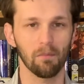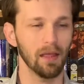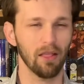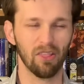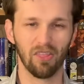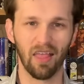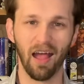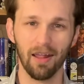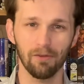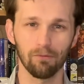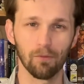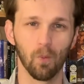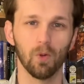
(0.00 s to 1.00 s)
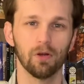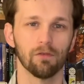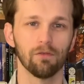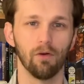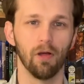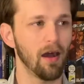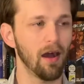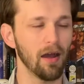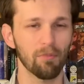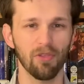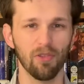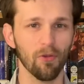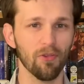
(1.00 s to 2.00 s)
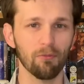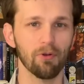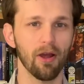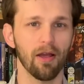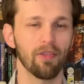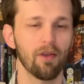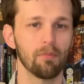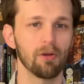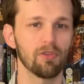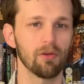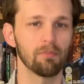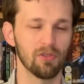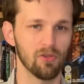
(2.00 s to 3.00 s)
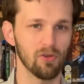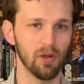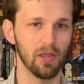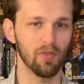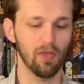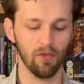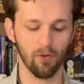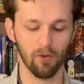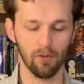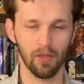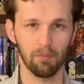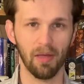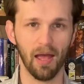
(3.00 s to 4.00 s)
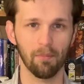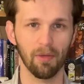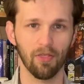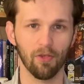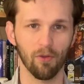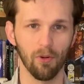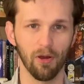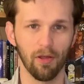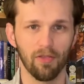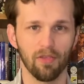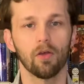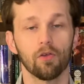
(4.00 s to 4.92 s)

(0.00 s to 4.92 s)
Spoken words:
It's kind of wonderful. I'm still surprised how much I'm enjoying these early Batman stories.